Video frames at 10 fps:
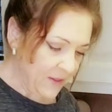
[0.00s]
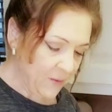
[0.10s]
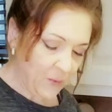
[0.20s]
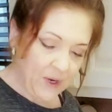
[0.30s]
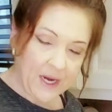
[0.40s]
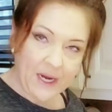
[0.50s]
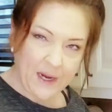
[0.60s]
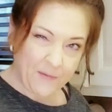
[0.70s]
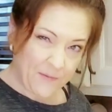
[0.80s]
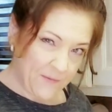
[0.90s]

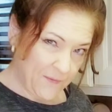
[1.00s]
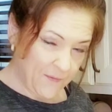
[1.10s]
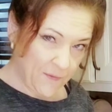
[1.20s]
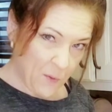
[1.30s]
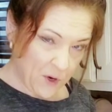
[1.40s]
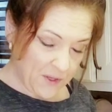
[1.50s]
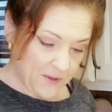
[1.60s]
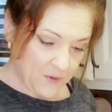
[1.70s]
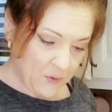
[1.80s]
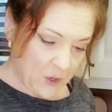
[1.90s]
3/4,
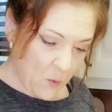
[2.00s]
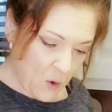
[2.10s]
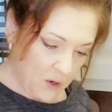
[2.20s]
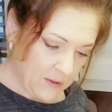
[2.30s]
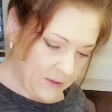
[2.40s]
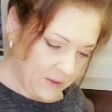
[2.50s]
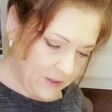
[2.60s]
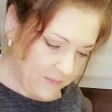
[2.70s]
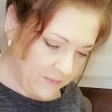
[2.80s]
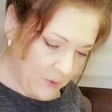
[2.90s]

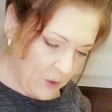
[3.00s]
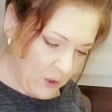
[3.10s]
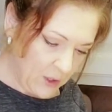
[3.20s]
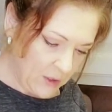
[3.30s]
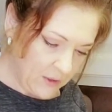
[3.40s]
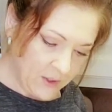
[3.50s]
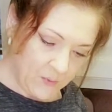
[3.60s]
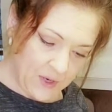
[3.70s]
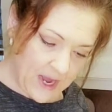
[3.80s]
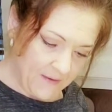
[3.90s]
3/4 full. Do
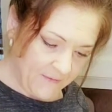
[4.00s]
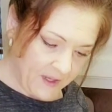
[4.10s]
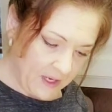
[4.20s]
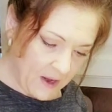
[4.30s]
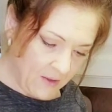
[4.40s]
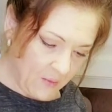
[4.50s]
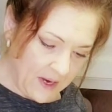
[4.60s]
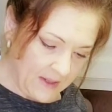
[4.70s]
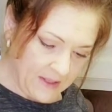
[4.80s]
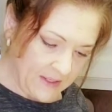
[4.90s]
not fill it all the
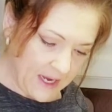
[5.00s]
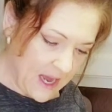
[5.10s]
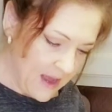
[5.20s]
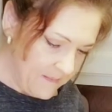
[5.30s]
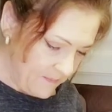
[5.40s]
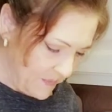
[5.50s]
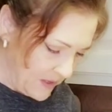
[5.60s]
way to the top.